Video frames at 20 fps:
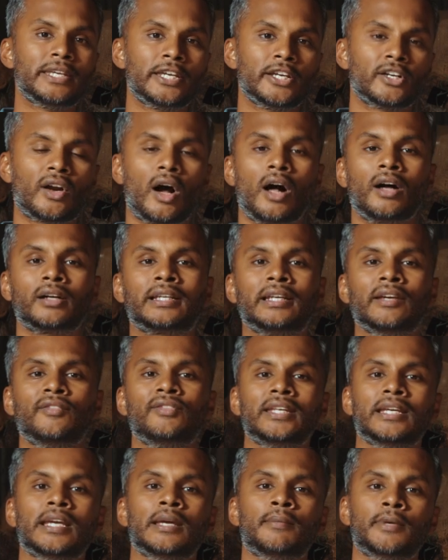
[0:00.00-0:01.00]
here, I'll give
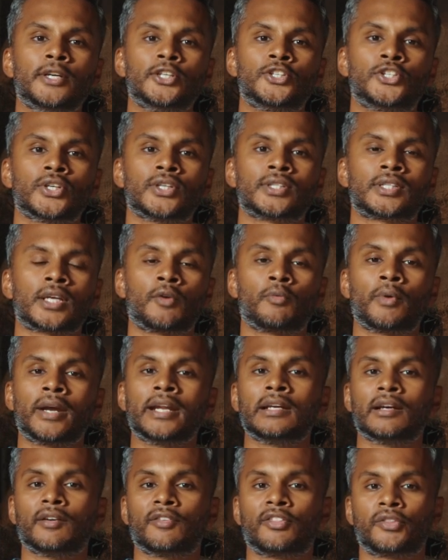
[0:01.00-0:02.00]
the images a
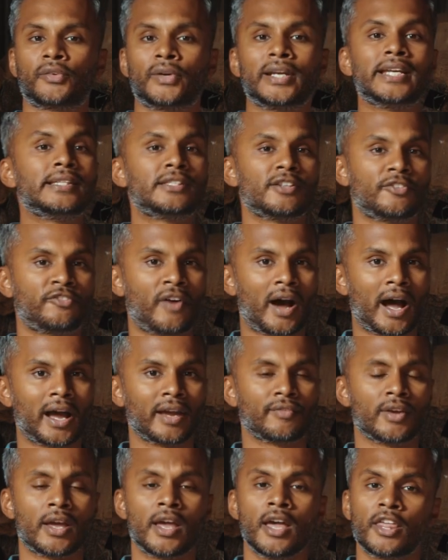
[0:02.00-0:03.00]
rating of three to
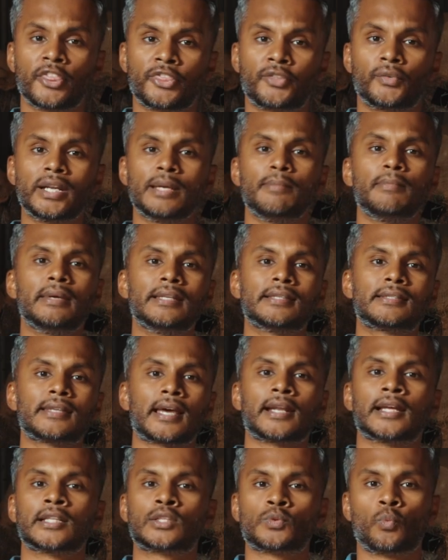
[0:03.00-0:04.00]
five. Three means
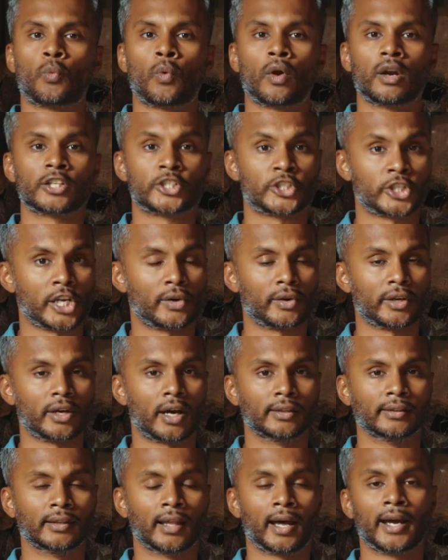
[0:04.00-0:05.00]
that it's worth sharing
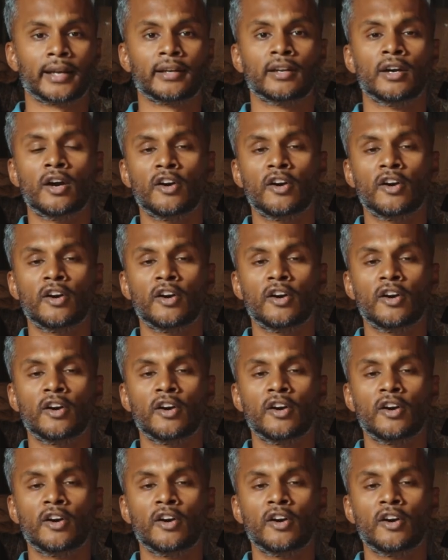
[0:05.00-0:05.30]
online.